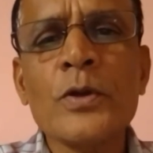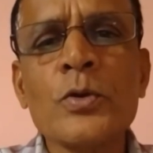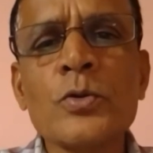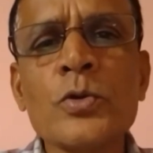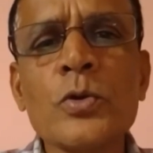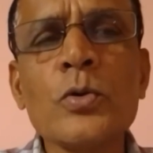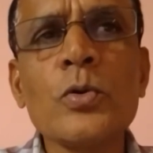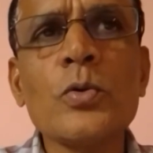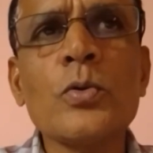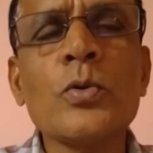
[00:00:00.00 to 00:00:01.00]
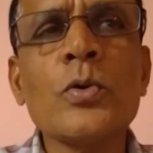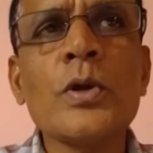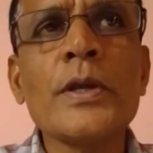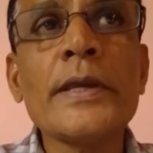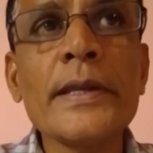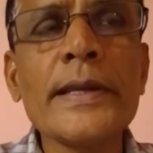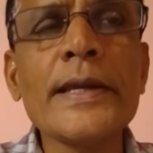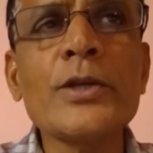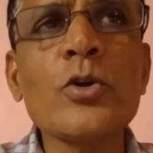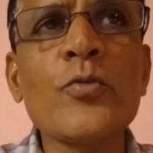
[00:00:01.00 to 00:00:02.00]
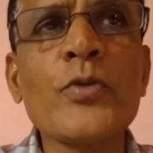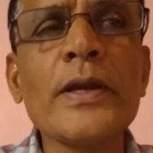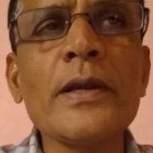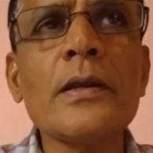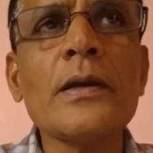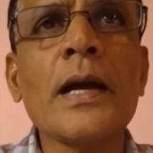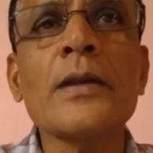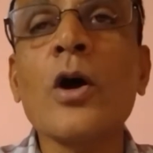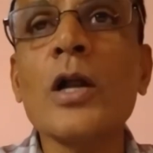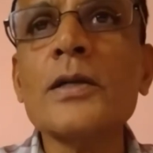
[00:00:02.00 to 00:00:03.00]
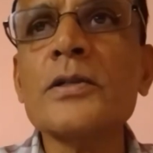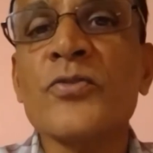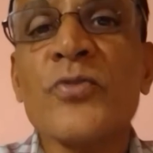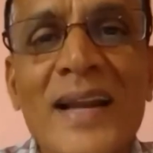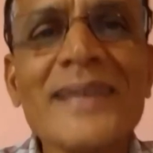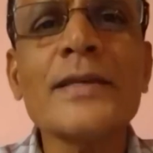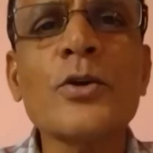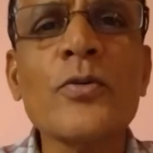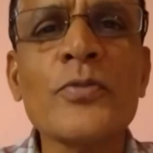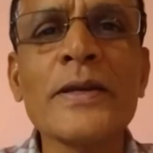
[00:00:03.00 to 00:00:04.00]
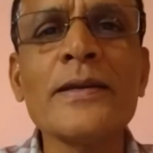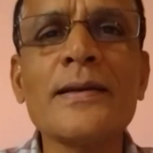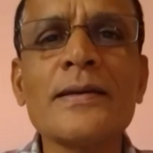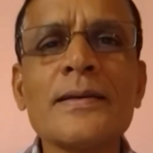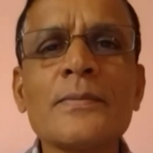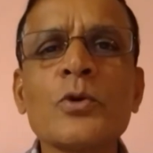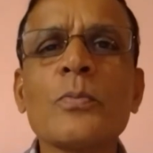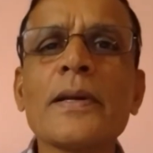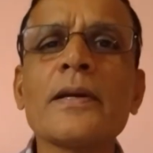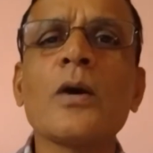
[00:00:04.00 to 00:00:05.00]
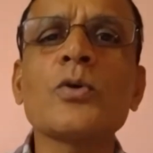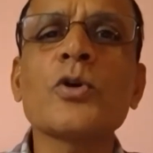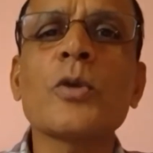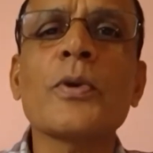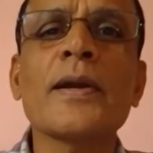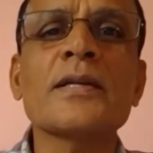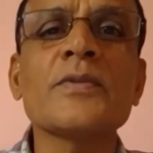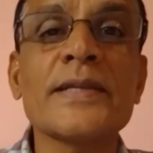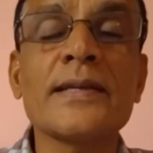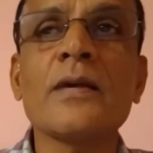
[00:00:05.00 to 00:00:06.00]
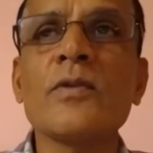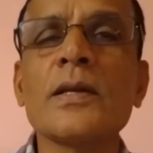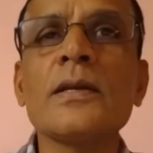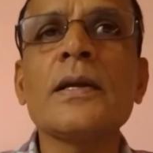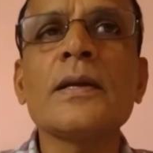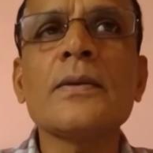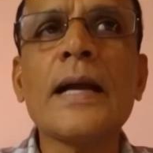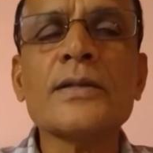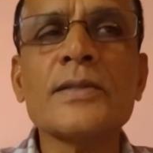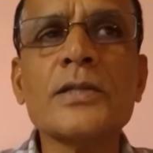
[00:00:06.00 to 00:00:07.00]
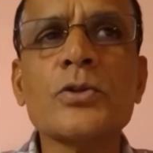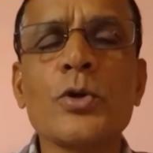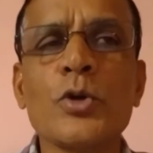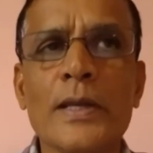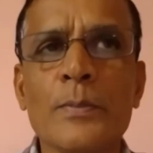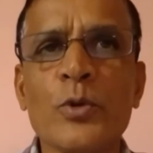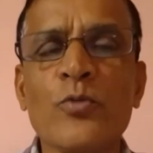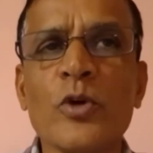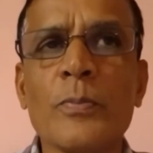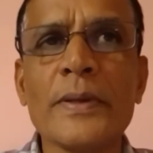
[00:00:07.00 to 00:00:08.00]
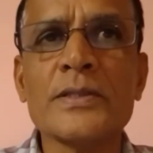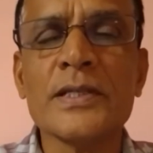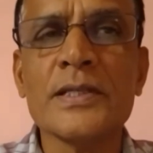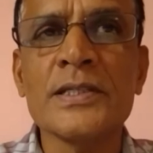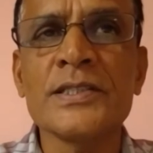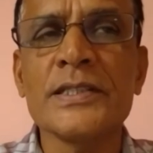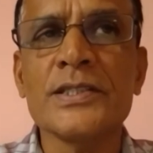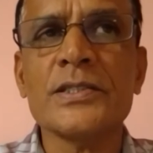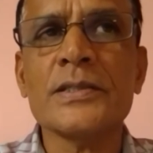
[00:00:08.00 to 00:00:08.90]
to irrigate your field and not flooding your field to bring down your productivity level, as that's going to help you for pest and disease,